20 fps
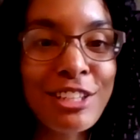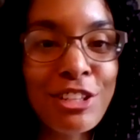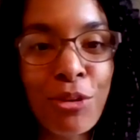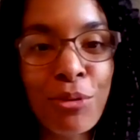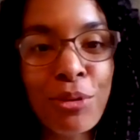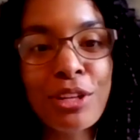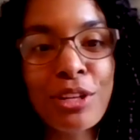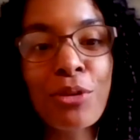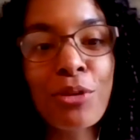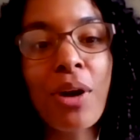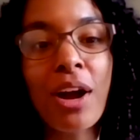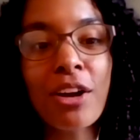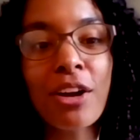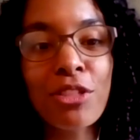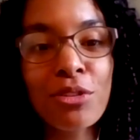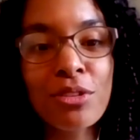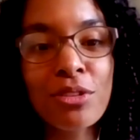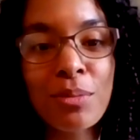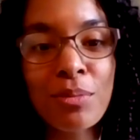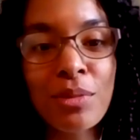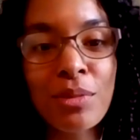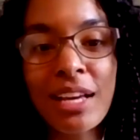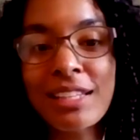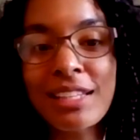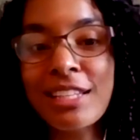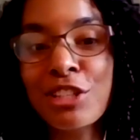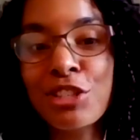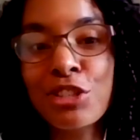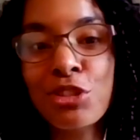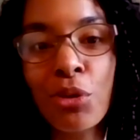You know, we're going to walk through some
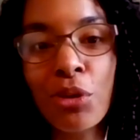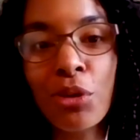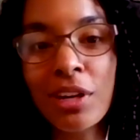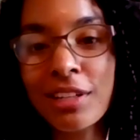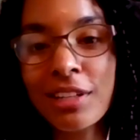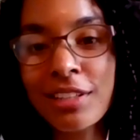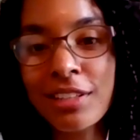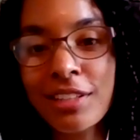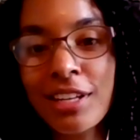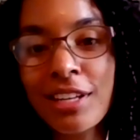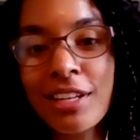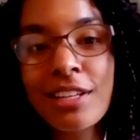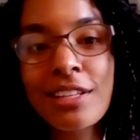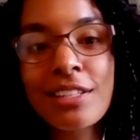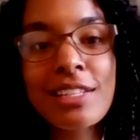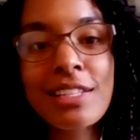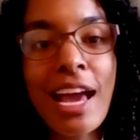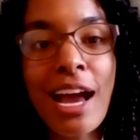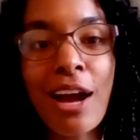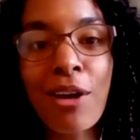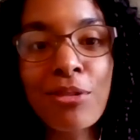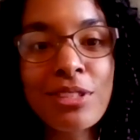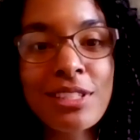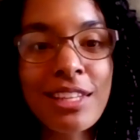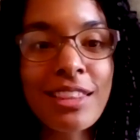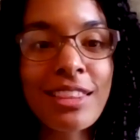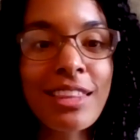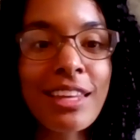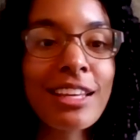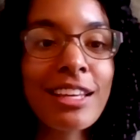nice historic
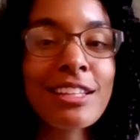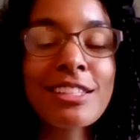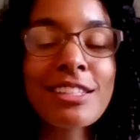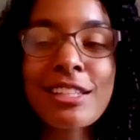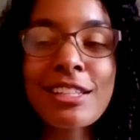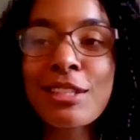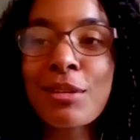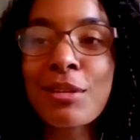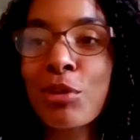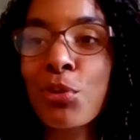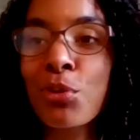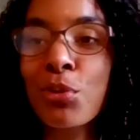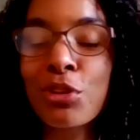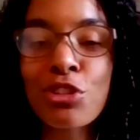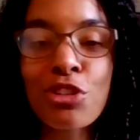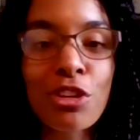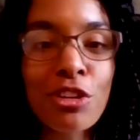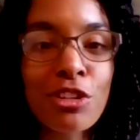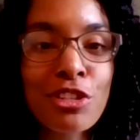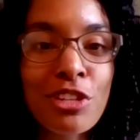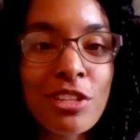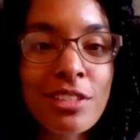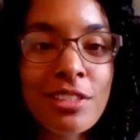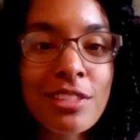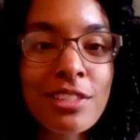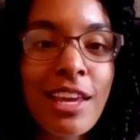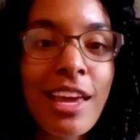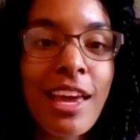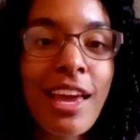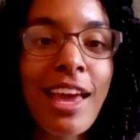towns and things and some cool
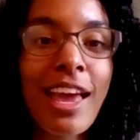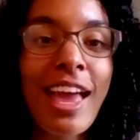churches.